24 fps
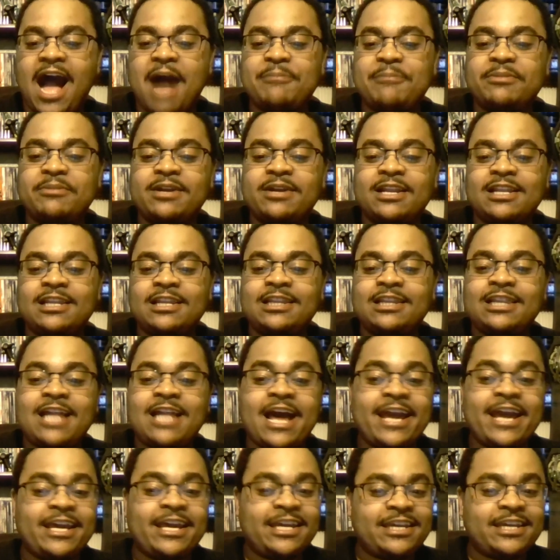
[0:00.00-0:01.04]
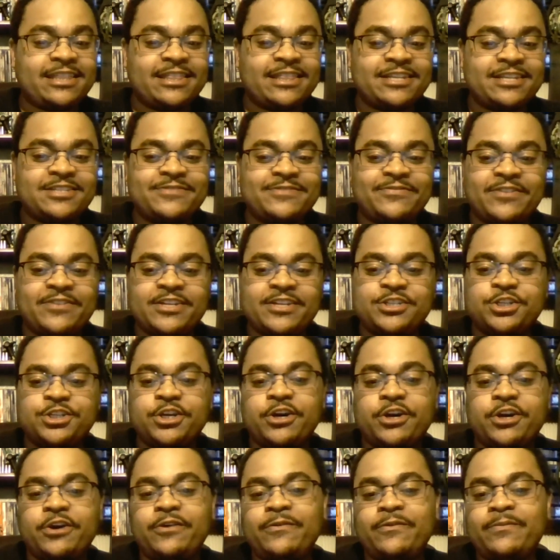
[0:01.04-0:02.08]
I'm gonna like this
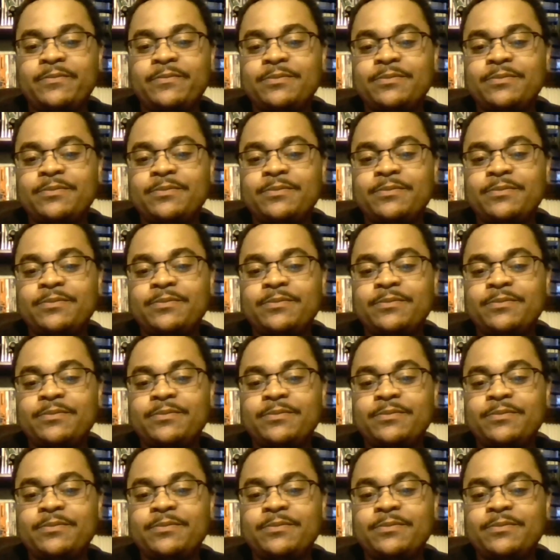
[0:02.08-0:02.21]
video.